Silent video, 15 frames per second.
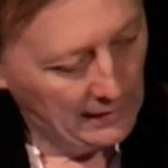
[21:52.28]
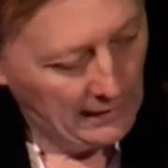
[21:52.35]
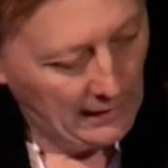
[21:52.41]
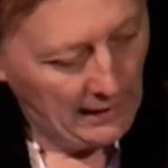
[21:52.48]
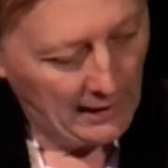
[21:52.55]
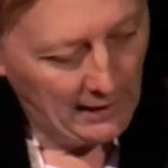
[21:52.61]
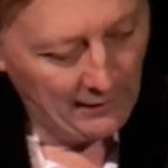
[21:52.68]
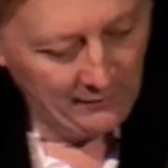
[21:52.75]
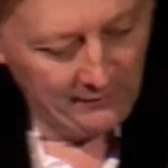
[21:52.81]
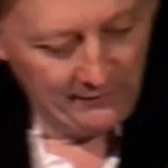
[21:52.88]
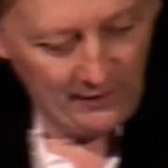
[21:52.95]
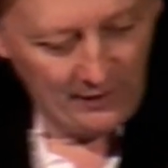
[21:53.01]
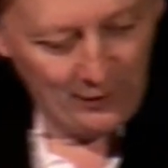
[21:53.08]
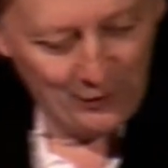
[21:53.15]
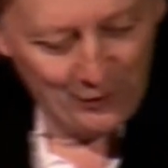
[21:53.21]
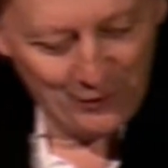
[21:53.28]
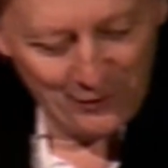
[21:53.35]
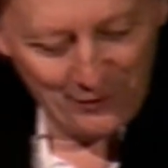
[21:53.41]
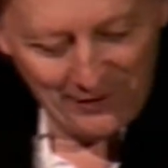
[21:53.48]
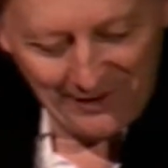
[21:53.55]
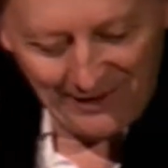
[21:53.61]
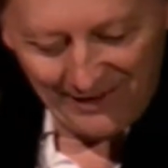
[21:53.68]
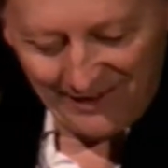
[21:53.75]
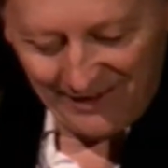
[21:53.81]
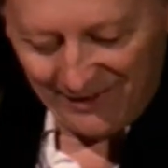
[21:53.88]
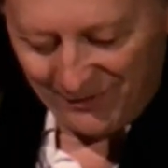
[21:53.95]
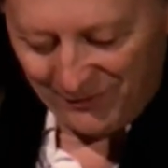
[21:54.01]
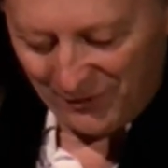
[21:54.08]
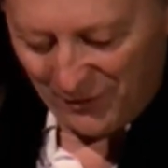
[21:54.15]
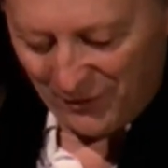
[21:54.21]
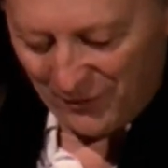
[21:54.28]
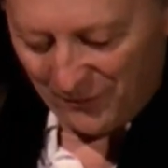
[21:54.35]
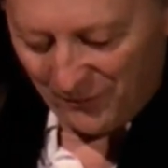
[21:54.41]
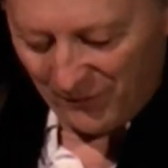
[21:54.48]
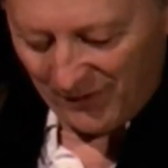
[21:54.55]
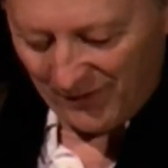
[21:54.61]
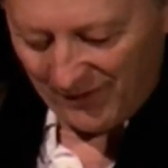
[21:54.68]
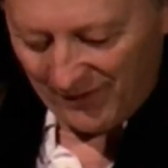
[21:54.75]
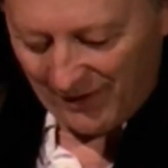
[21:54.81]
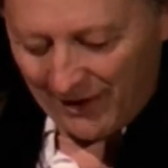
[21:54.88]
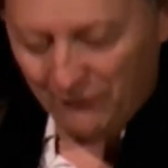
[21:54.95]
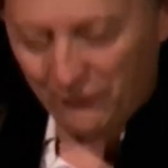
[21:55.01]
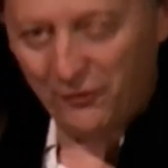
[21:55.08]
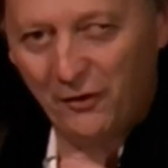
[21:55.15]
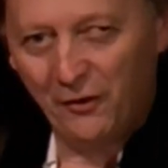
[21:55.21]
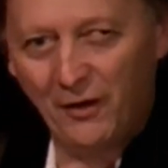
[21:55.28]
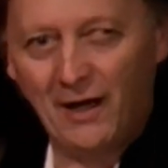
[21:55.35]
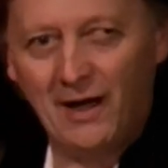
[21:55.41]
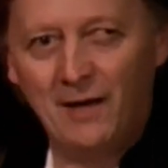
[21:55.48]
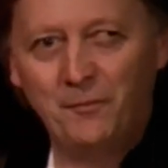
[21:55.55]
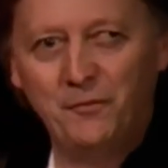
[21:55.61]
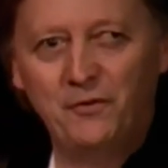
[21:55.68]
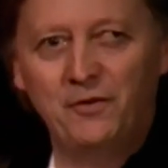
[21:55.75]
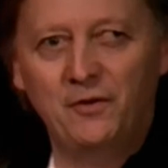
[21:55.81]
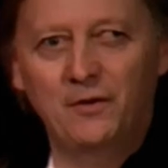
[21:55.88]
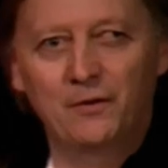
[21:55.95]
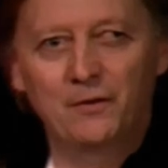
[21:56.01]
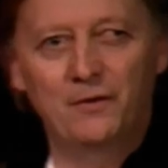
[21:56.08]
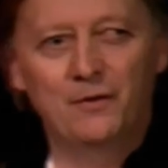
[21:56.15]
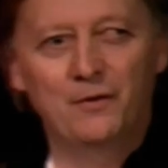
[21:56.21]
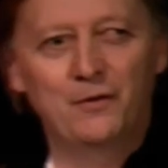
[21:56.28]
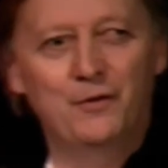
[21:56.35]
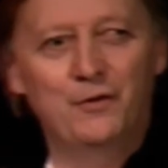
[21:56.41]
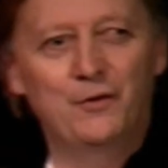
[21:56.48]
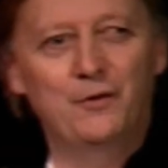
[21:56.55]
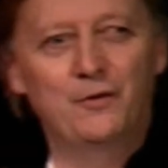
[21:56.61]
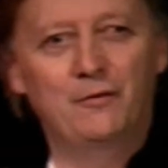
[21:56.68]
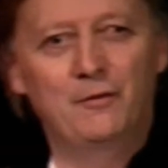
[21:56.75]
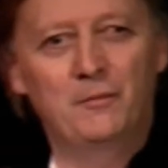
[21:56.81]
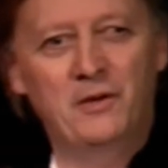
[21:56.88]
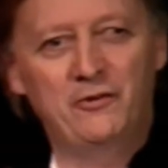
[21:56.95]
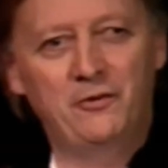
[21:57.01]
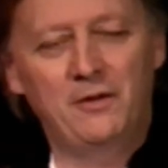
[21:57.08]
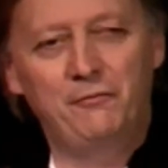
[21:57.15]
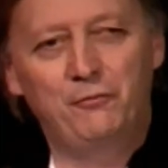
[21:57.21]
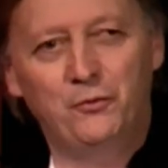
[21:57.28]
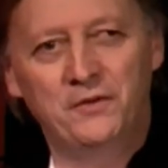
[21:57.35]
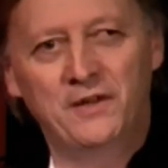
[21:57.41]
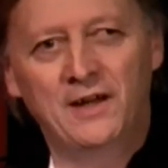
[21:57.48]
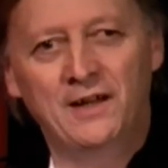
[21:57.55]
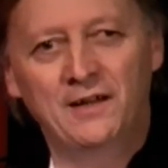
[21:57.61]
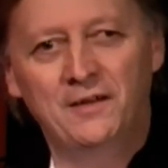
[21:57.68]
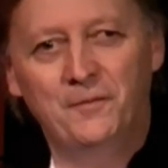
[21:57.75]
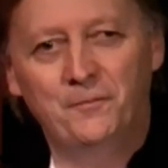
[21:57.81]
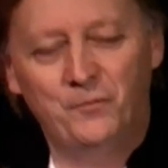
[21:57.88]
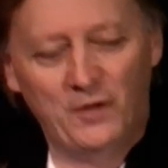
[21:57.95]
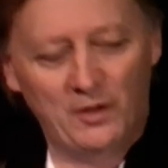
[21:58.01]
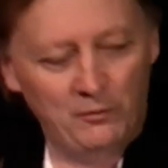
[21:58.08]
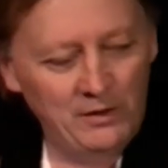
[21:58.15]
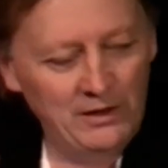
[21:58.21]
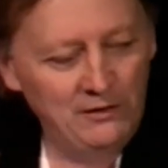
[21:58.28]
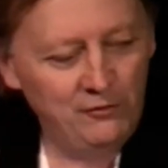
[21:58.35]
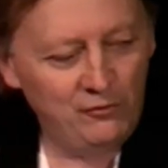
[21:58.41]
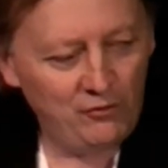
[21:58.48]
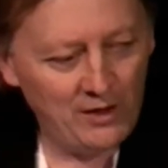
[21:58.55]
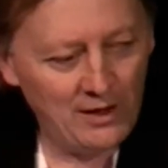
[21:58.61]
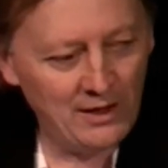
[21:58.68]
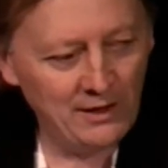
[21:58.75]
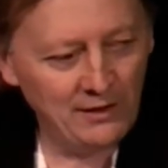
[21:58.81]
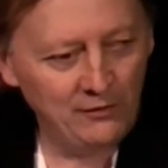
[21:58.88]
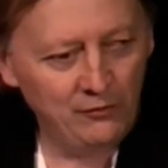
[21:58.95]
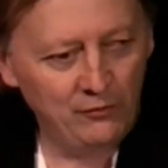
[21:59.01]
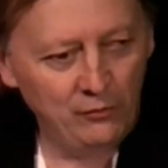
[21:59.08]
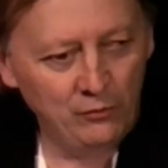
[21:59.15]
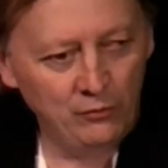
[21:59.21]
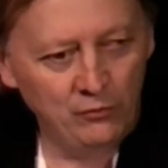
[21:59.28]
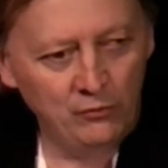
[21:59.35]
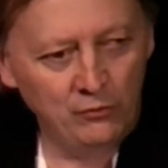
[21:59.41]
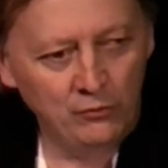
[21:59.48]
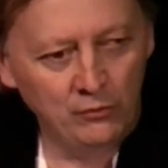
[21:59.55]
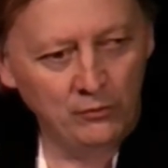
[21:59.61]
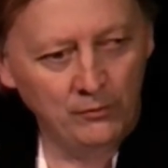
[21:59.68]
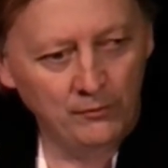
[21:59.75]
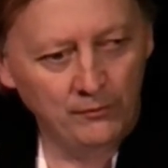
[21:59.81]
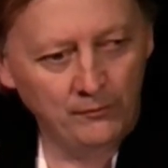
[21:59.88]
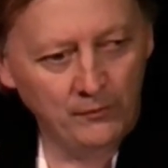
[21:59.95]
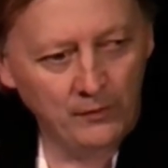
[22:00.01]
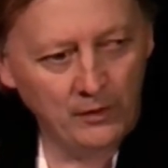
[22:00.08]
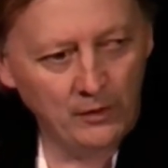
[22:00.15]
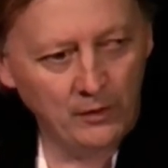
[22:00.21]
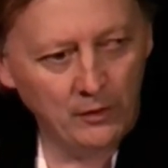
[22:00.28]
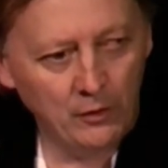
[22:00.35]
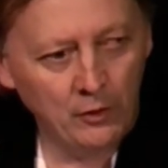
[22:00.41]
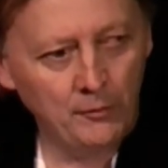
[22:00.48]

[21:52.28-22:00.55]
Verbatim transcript: And so after Rapt, Benjamin Fondane will try to do a